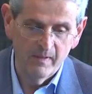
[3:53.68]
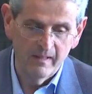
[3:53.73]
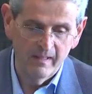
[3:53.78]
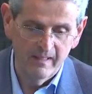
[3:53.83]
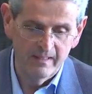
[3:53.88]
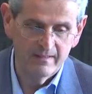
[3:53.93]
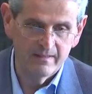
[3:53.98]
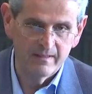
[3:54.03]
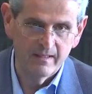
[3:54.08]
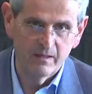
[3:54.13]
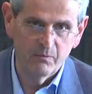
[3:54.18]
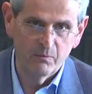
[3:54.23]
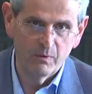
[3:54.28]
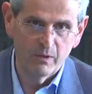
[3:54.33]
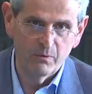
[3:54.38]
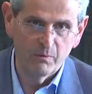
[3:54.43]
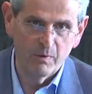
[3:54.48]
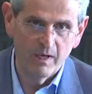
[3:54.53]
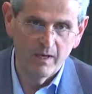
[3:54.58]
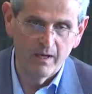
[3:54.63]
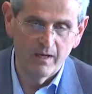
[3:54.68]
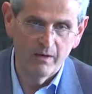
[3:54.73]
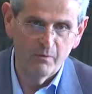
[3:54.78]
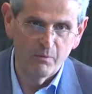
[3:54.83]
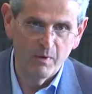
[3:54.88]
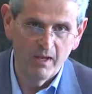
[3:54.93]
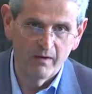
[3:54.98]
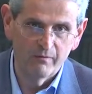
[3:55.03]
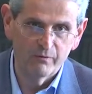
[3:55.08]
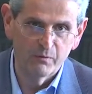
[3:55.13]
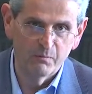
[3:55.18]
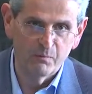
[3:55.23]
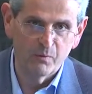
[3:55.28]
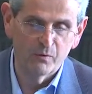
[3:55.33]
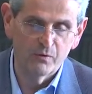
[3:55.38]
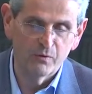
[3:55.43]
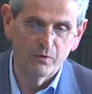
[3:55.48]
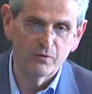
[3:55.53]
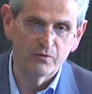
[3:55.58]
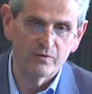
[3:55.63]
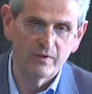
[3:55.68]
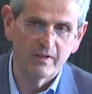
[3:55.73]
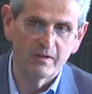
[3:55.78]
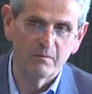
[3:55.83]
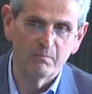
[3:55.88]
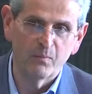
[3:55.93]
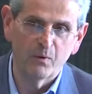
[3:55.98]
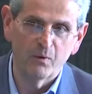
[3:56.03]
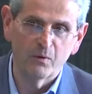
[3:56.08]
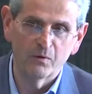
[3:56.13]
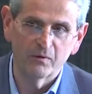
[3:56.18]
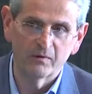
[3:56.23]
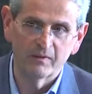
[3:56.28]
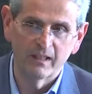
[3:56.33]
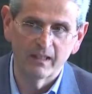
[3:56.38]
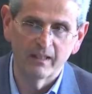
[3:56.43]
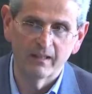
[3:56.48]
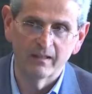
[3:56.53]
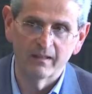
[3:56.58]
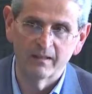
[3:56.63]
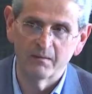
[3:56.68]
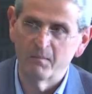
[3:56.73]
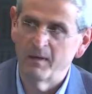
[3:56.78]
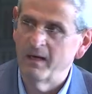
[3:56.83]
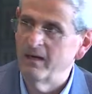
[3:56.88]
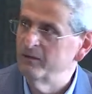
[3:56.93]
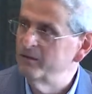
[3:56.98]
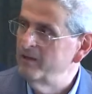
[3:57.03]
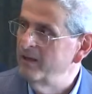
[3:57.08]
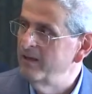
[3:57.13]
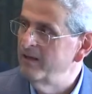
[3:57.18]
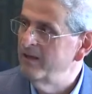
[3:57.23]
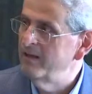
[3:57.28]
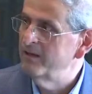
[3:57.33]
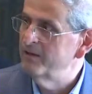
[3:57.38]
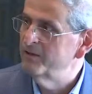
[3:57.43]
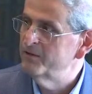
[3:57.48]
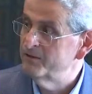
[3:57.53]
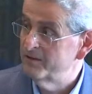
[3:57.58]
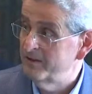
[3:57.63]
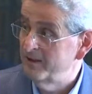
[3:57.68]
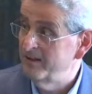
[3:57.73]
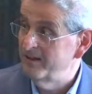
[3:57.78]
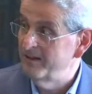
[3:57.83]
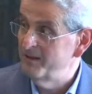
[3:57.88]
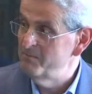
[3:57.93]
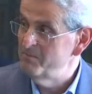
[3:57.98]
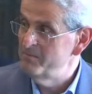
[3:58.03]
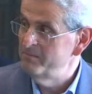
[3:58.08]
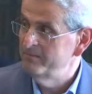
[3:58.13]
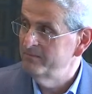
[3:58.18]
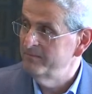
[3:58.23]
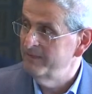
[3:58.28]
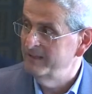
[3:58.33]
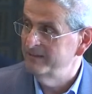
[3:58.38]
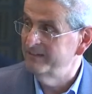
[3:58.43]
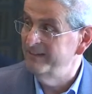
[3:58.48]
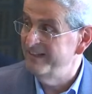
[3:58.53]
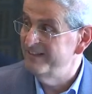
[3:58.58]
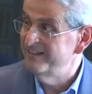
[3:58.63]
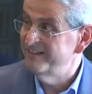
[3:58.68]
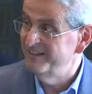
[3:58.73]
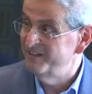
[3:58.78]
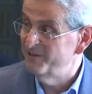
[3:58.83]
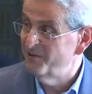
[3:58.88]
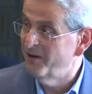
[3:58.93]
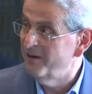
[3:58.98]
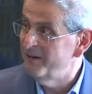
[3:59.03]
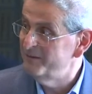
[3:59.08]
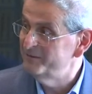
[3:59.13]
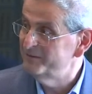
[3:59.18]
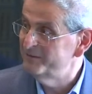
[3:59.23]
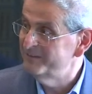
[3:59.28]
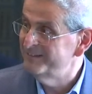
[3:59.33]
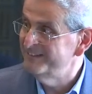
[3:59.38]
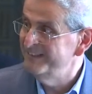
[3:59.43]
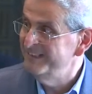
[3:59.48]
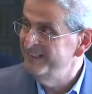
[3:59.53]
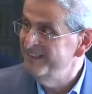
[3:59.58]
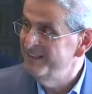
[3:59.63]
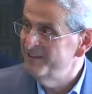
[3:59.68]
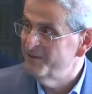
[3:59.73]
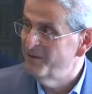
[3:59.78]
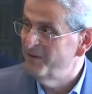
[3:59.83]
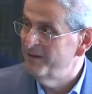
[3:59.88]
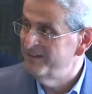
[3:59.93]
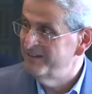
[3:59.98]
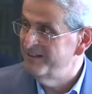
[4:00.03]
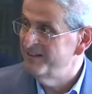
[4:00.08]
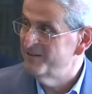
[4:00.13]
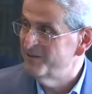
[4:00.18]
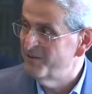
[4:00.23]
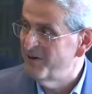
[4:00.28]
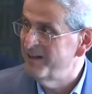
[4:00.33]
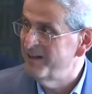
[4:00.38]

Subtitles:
Let's see where we are. We have to produce a report in about a year's time, at least a draft, so that it's